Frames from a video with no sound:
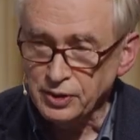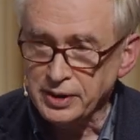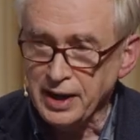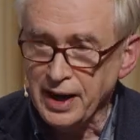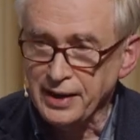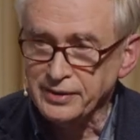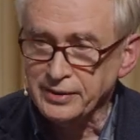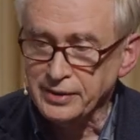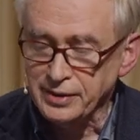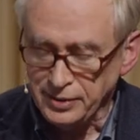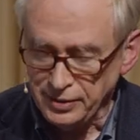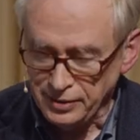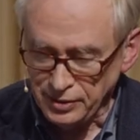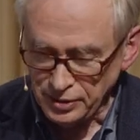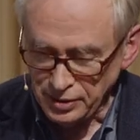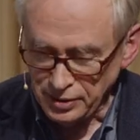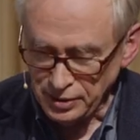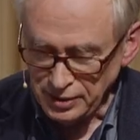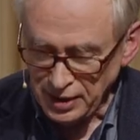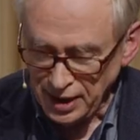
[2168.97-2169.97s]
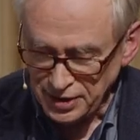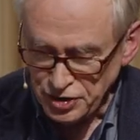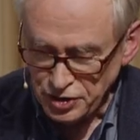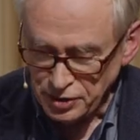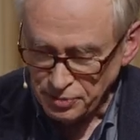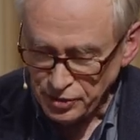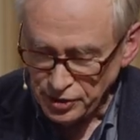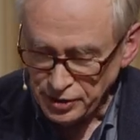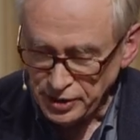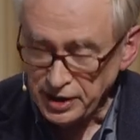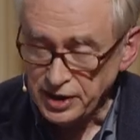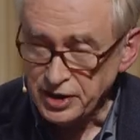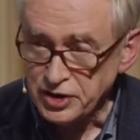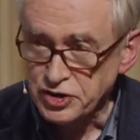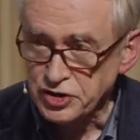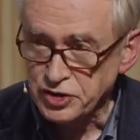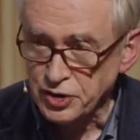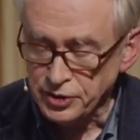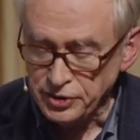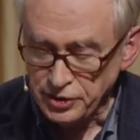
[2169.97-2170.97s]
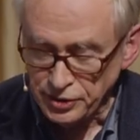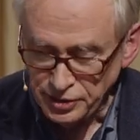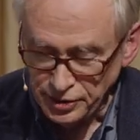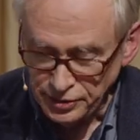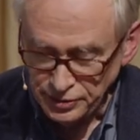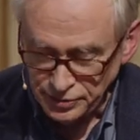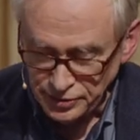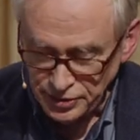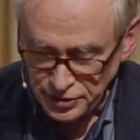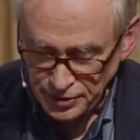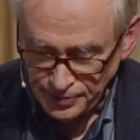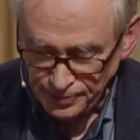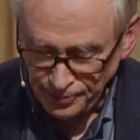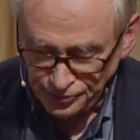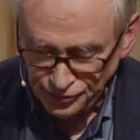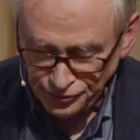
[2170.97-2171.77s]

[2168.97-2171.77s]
and customary certitudes.